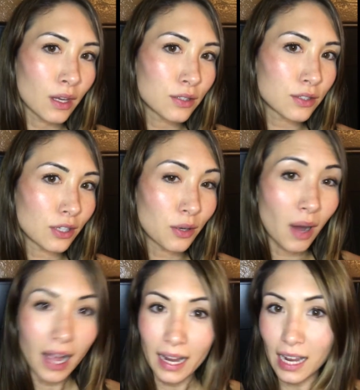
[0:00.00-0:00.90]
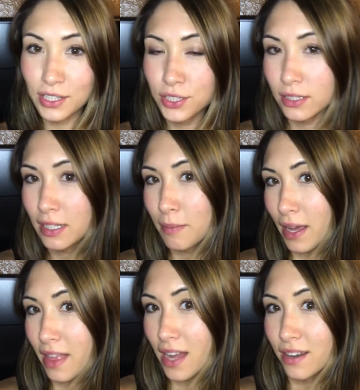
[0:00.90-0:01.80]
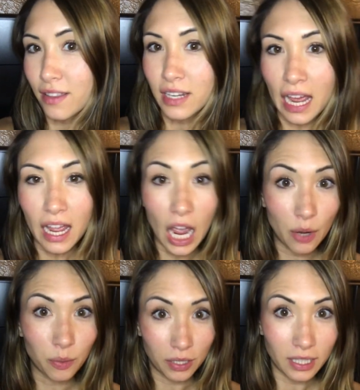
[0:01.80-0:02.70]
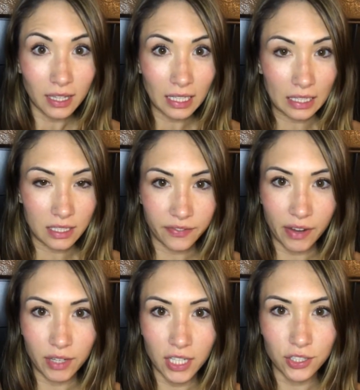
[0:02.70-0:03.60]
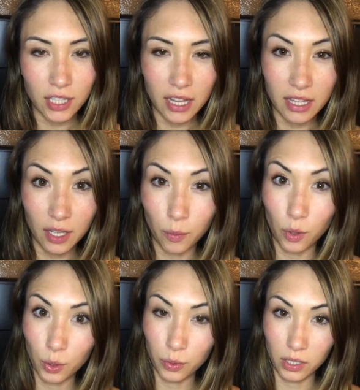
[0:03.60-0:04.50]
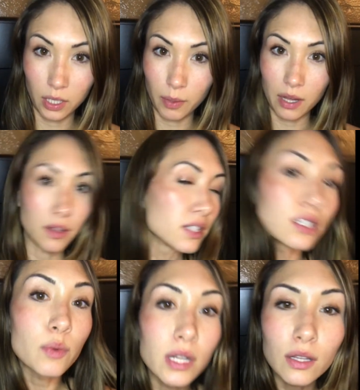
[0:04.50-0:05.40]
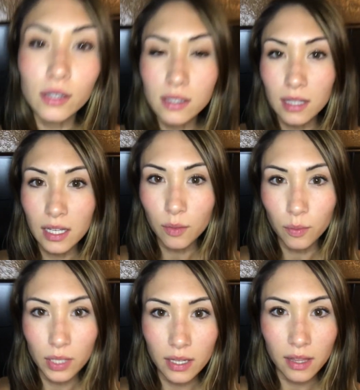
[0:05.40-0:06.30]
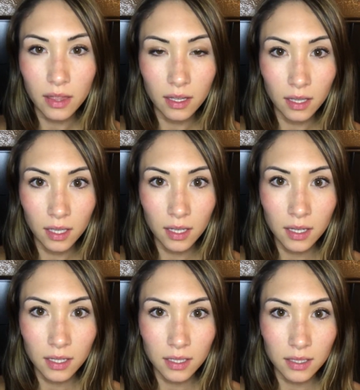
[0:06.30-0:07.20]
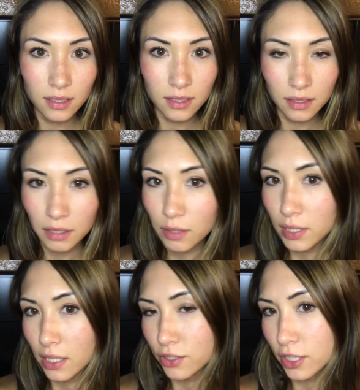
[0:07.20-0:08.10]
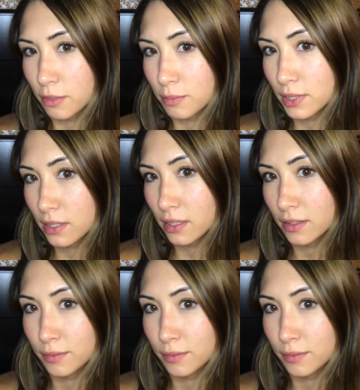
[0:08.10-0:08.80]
So I actually, by the end of the day, I really liked this foundation. I think it wore really well. This is what it looks like with 0 touch-ups.